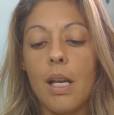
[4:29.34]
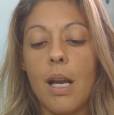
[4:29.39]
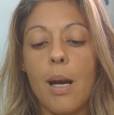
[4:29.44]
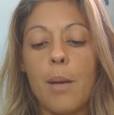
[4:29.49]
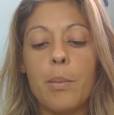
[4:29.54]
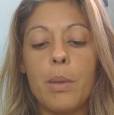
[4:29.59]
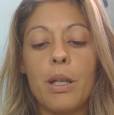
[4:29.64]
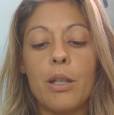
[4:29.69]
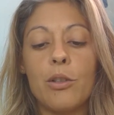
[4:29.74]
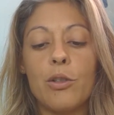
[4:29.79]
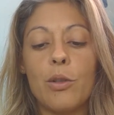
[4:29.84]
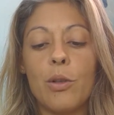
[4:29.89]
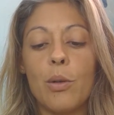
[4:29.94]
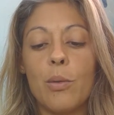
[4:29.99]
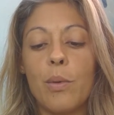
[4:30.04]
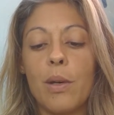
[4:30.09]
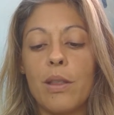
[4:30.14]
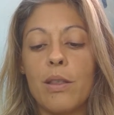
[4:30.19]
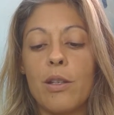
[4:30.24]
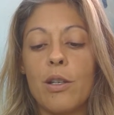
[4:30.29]
I'm going to do
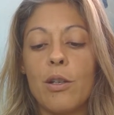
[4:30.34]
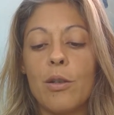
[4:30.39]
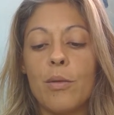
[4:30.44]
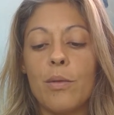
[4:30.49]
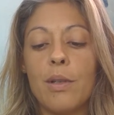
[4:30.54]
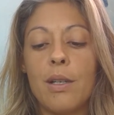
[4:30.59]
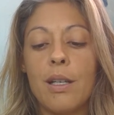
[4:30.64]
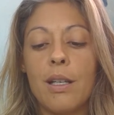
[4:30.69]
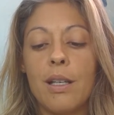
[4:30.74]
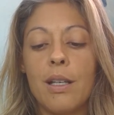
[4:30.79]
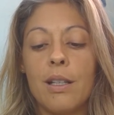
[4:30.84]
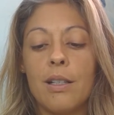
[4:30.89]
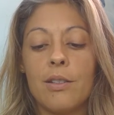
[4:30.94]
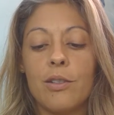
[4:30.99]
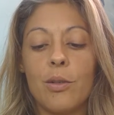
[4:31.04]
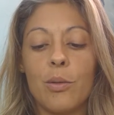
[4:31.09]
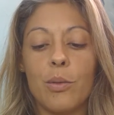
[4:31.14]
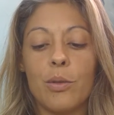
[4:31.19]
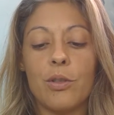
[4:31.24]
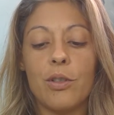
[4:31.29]
it with you.
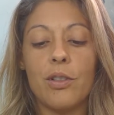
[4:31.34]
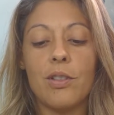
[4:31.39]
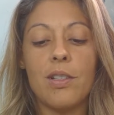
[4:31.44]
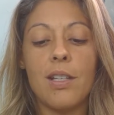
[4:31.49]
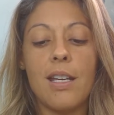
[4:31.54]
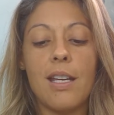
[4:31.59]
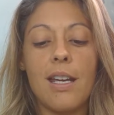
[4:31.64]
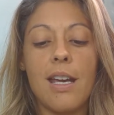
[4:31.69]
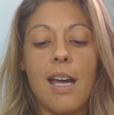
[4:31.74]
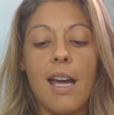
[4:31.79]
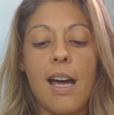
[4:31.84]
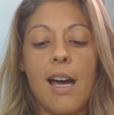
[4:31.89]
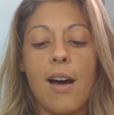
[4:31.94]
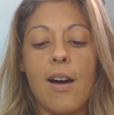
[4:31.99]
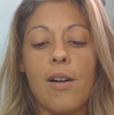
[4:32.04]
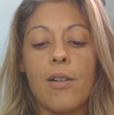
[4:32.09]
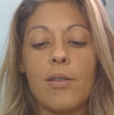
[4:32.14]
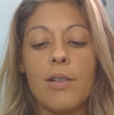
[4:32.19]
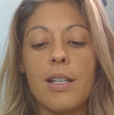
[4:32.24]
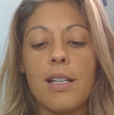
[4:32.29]
So we'll just see
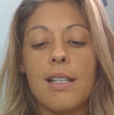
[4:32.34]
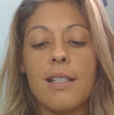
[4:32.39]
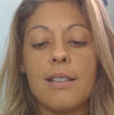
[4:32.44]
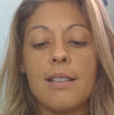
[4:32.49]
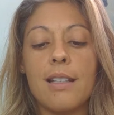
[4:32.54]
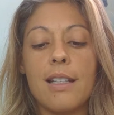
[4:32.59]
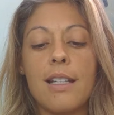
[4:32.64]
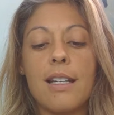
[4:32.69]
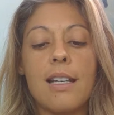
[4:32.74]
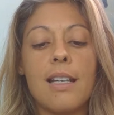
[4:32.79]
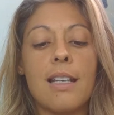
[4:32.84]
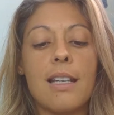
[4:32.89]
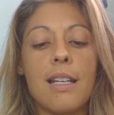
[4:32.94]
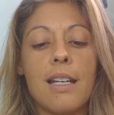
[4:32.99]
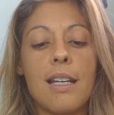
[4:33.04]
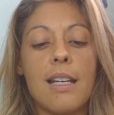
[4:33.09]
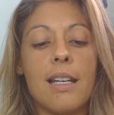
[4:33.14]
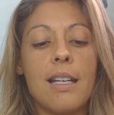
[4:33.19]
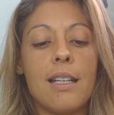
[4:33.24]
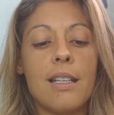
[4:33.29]
how easy
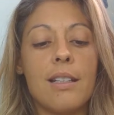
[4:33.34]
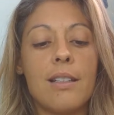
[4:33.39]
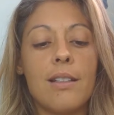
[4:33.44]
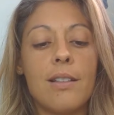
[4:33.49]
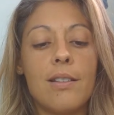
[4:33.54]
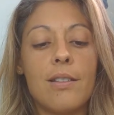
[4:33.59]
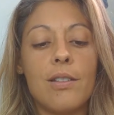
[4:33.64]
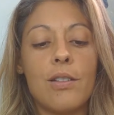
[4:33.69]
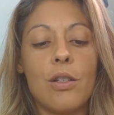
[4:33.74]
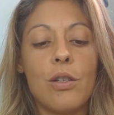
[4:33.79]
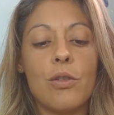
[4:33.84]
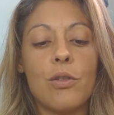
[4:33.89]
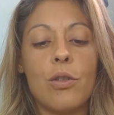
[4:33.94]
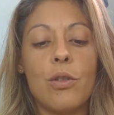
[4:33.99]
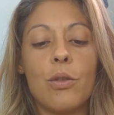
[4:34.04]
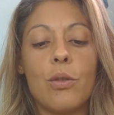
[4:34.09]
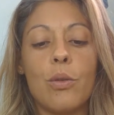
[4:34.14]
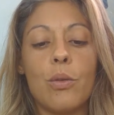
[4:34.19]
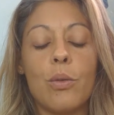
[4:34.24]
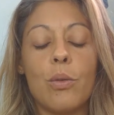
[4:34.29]
it is
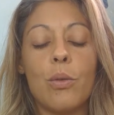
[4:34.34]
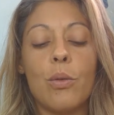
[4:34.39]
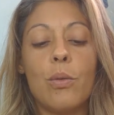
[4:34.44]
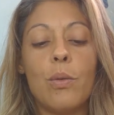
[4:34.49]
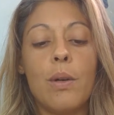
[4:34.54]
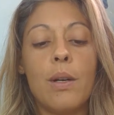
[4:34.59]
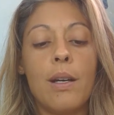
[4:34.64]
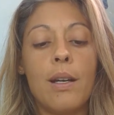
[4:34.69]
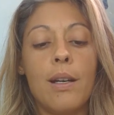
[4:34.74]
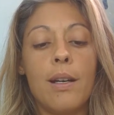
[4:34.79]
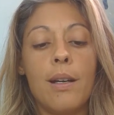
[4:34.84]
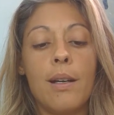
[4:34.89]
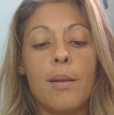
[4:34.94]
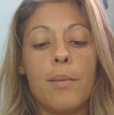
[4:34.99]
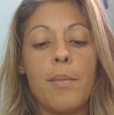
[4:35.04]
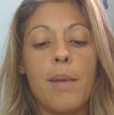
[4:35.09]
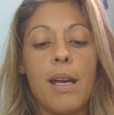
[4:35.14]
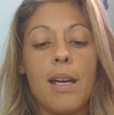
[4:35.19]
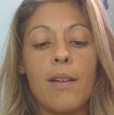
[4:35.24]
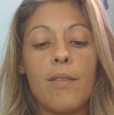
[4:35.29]
to
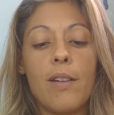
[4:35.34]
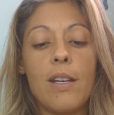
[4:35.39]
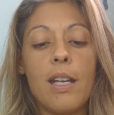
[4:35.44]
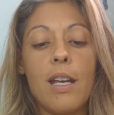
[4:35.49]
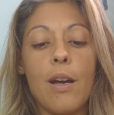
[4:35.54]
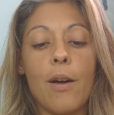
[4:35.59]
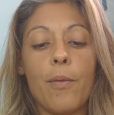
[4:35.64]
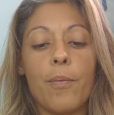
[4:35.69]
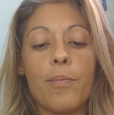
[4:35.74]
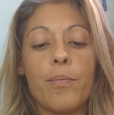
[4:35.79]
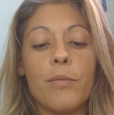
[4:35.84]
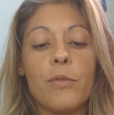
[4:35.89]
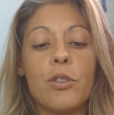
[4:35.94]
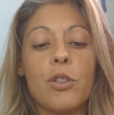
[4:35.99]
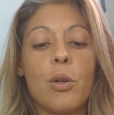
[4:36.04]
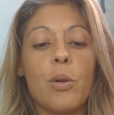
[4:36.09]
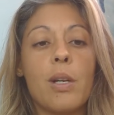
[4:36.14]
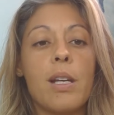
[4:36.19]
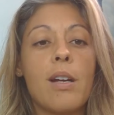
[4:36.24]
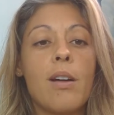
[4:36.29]
make a video.
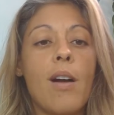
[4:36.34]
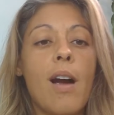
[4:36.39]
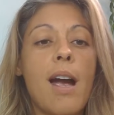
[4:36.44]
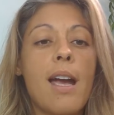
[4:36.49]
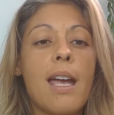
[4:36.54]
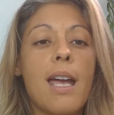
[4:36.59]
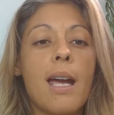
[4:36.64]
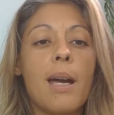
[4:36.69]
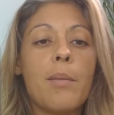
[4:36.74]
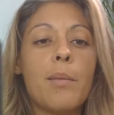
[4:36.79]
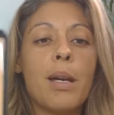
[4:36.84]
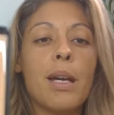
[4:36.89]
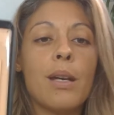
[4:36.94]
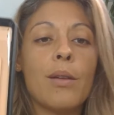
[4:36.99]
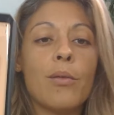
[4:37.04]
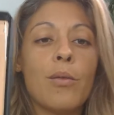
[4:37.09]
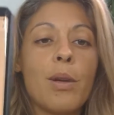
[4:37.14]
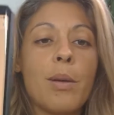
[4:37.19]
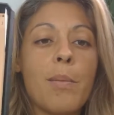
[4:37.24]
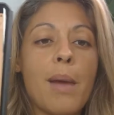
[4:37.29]
So here I am
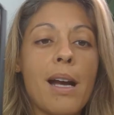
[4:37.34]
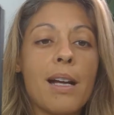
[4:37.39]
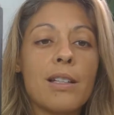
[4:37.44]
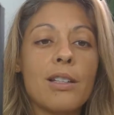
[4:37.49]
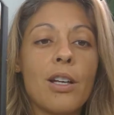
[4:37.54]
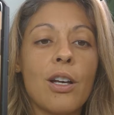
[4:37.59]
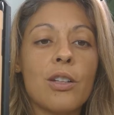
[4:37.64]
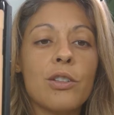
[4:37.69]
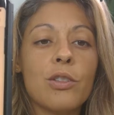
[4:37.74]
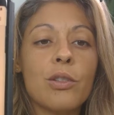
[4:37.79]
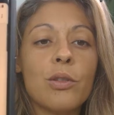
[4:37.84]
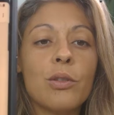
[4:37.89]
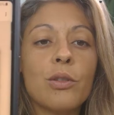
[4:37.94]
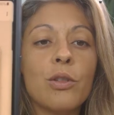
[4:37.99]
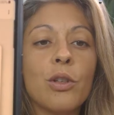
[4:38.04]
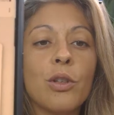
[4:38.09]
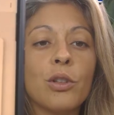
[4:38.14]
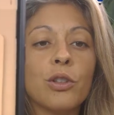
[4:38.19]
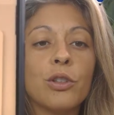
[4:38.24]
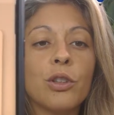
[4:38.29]
in REMAX Hustle.
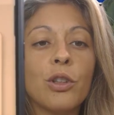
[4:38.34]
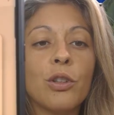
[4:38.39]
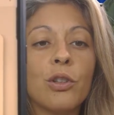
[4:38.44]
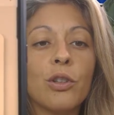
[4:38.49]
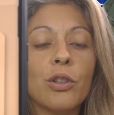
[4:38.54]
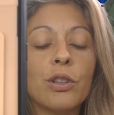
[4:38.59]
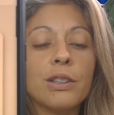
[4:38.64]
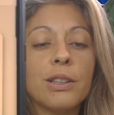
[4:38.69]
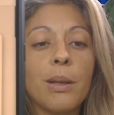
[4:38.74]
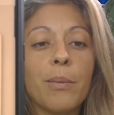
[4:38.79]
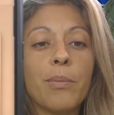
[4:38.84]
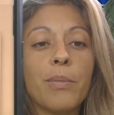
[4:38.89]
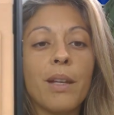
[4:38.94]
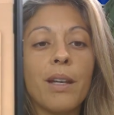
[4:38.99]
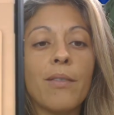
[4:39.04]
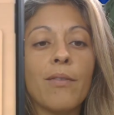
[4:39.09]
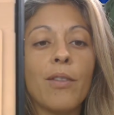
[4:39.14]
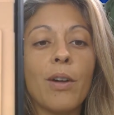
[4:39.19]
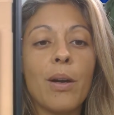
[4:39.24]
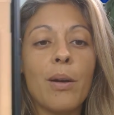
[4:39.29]
Yours should look
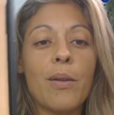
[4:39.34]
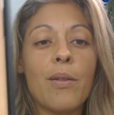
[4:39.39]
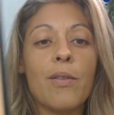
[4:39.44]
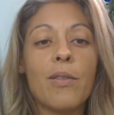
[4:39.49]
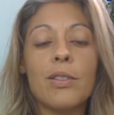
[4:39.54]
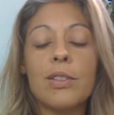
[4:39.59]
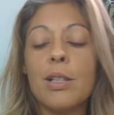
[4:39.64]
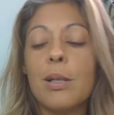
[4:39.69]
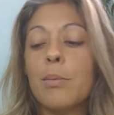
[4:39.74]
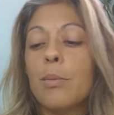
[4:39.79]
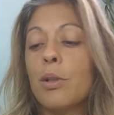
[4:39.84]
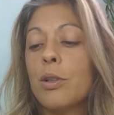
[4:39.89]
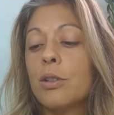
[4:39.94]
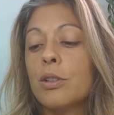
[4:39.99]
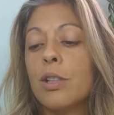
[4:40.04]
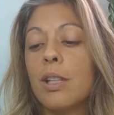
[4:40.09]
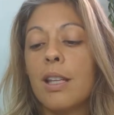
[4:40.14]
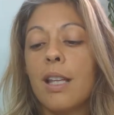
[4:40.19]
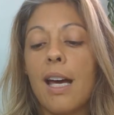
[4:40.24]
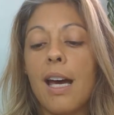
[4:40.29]
something very similar
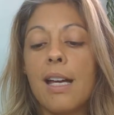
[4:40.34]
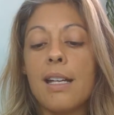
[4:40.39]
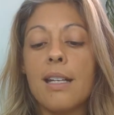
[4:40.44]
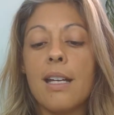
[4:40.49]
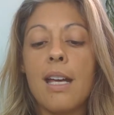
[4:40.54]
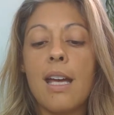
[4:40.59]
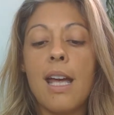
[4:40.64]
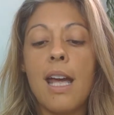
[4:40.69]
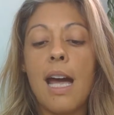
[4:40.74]
to that.